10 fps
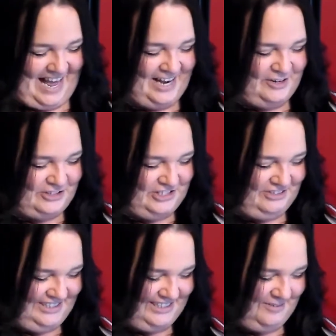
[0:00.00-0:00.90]
I knew she
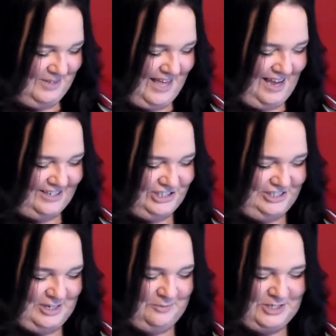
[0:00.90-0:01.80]
was sending me that because
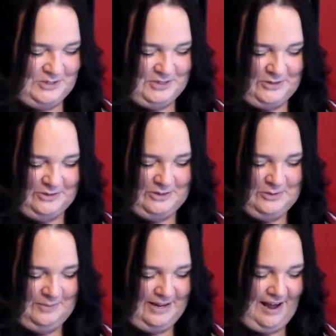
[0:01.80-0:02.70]
she told me she was going
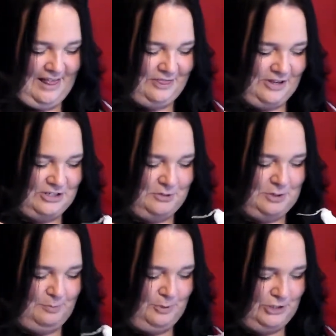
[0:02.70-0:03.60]
to, but I thought she
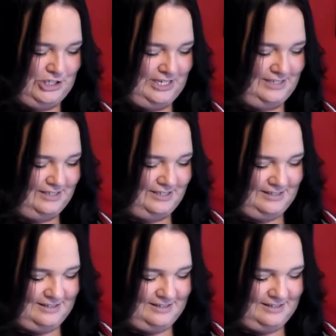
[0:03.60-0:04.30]
was bullshitting.